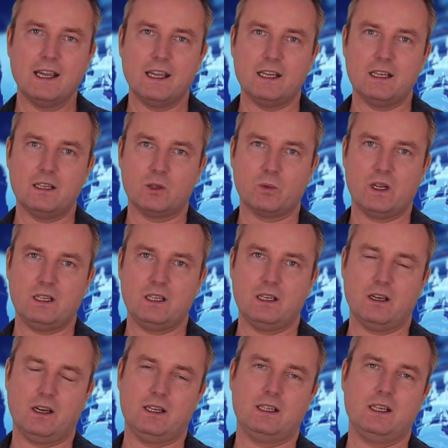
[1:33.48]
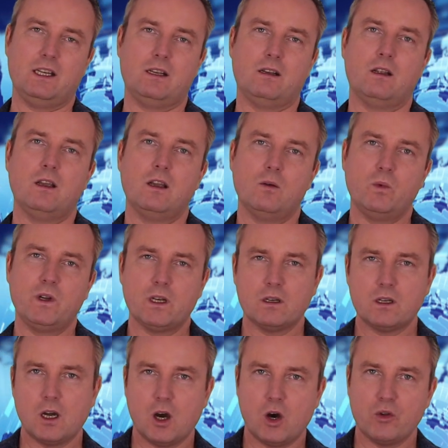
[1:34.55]
in twenty nineteen. We
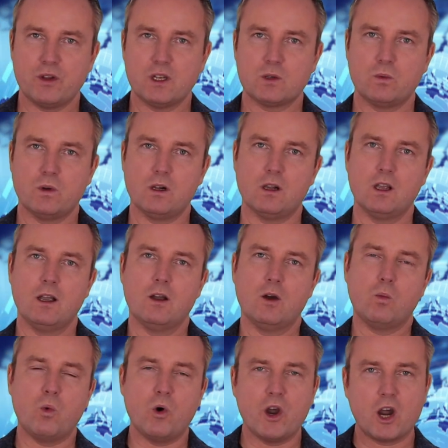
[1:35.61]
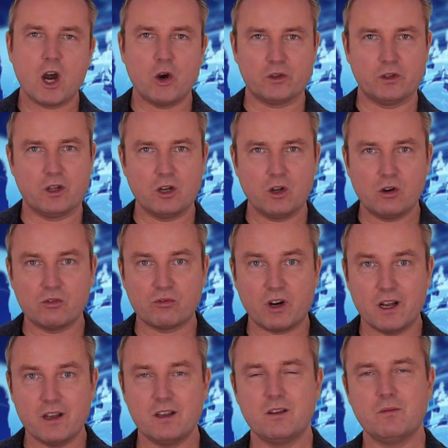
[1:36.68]
don't know how this will work out in the long
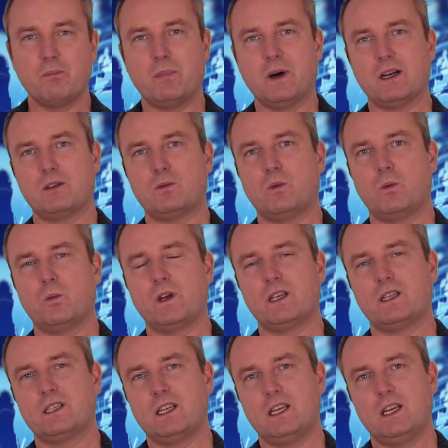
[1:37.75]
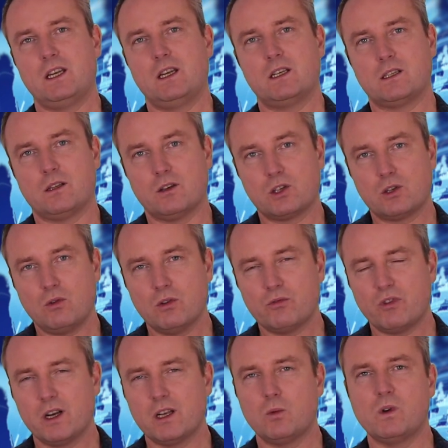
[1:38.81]
run, but what we're seeing is in the short
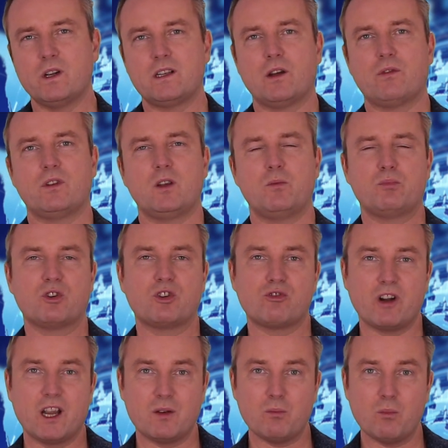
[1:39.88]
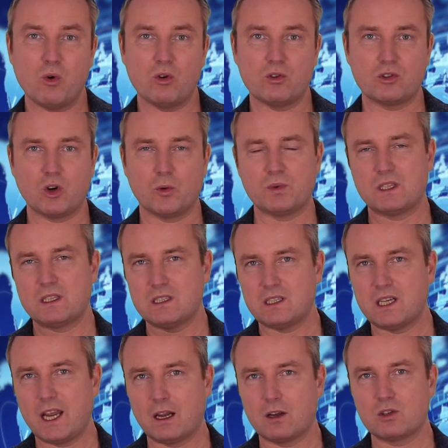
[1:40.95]
run, it will definitely create more jobs,
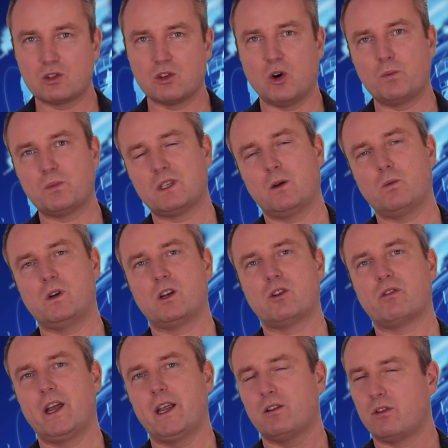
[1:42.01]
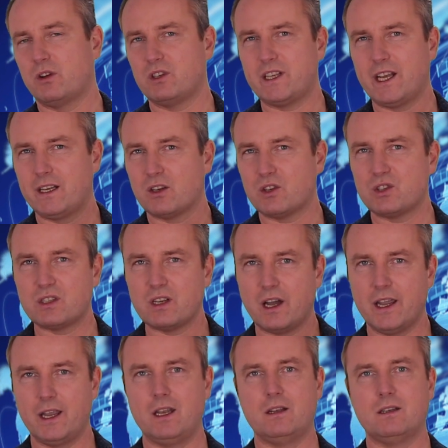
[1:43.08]
tech jobs, it will create around data
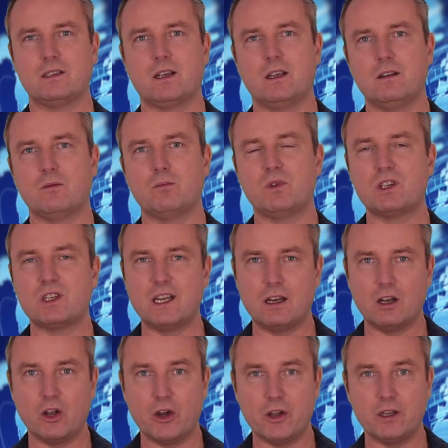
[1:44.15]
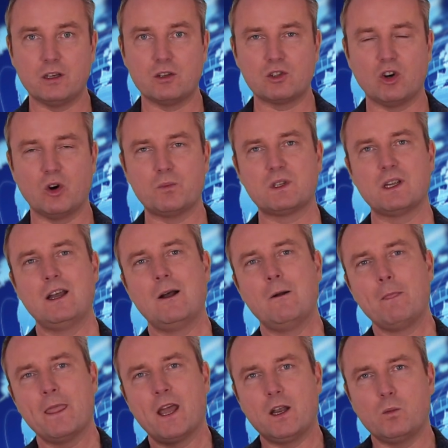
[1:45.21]
science and machine learning jobs,
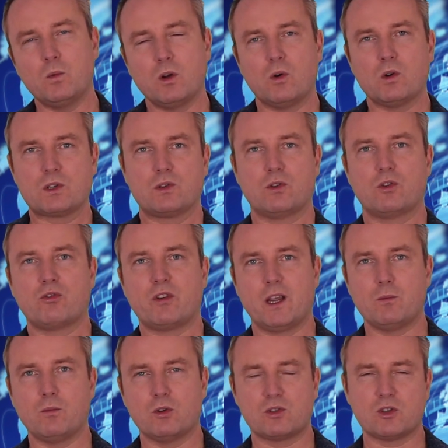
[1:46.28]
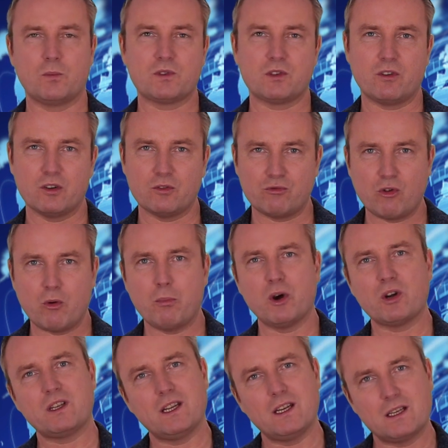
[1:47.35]
and it will also create more jobs around
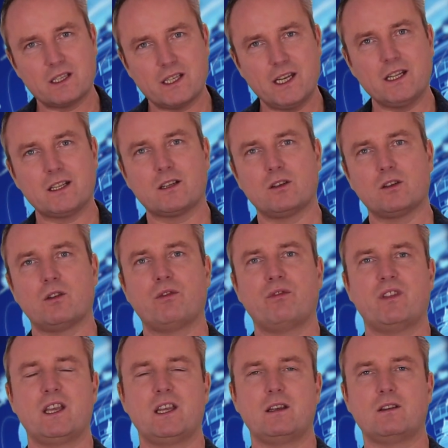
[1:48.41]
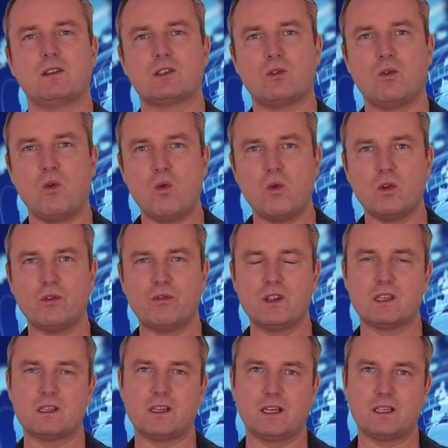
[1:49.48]
robotics, the Internet of Things. So all of
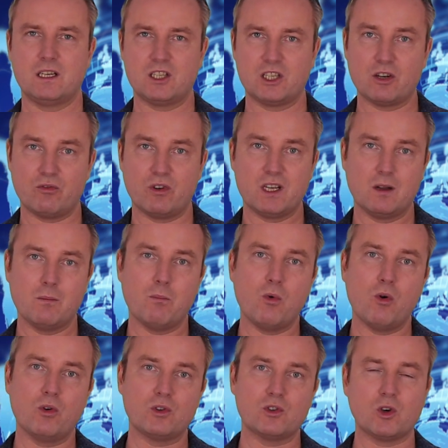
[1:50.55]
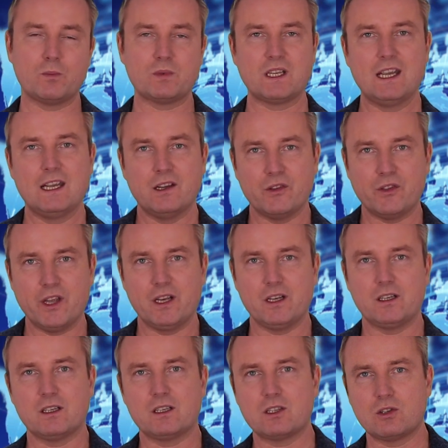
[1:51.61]
this is actually generating more jobs than it
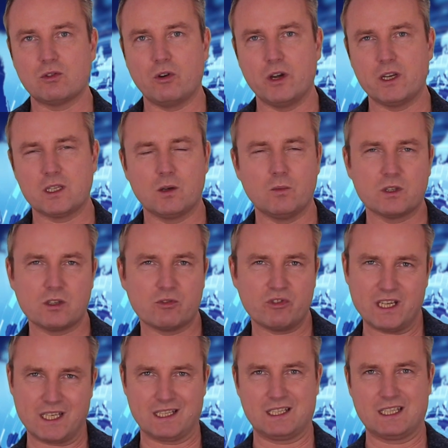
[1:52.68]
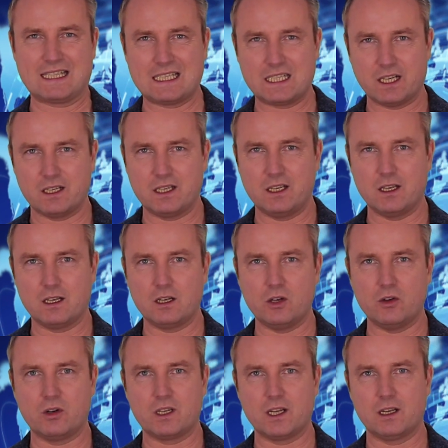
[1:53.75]
destroys. And there was a recent study that
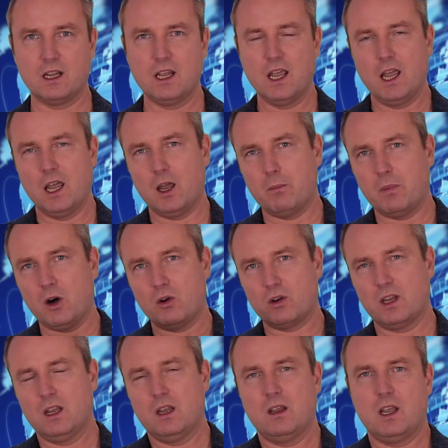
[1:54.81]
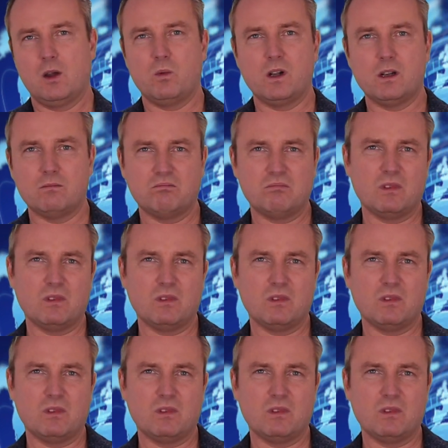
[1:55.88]
looked at about, it will